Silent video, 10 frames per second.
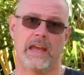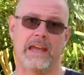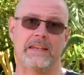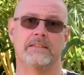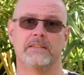
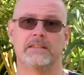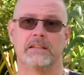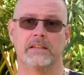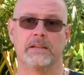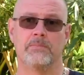And
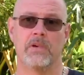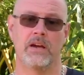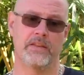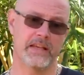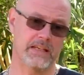
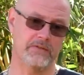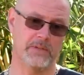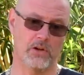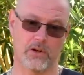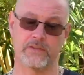that gives
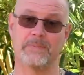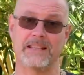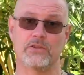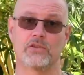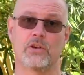me a lot of
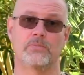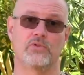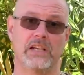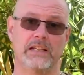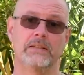space on top
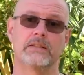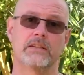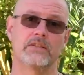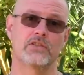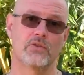really,
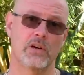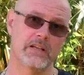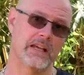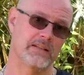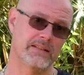so
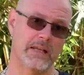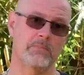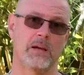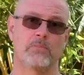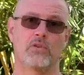I can stack
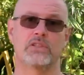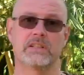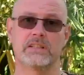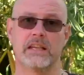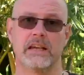my
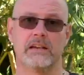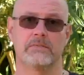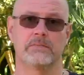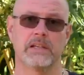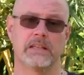boxes there,
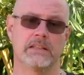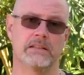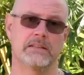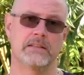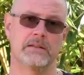
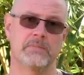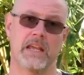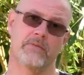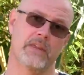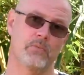and
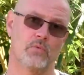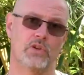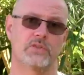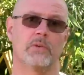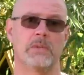yeah, that
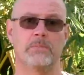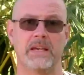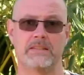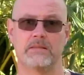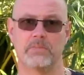works for me
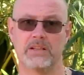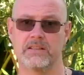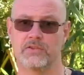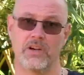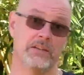best. But
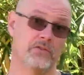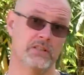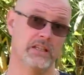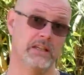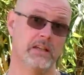it's great to
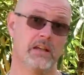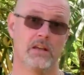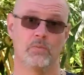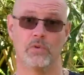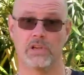see
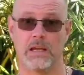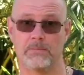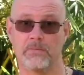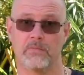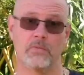what
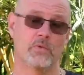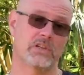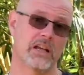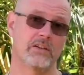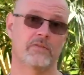
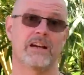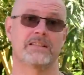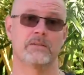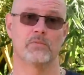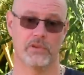kind of
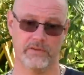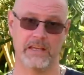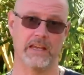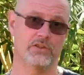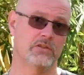custom
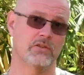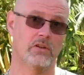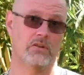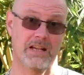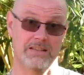modification
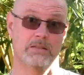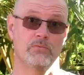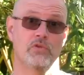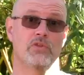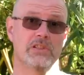or
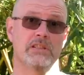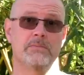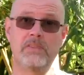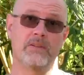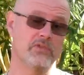custom drawer
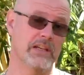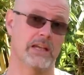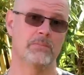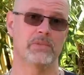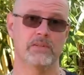systems they really
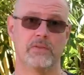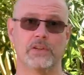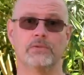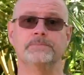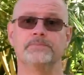can build for
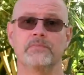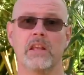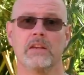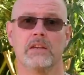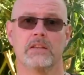you.
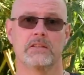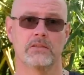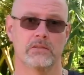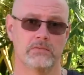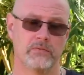
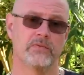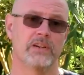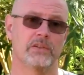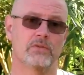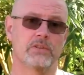So
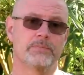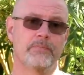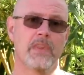very good.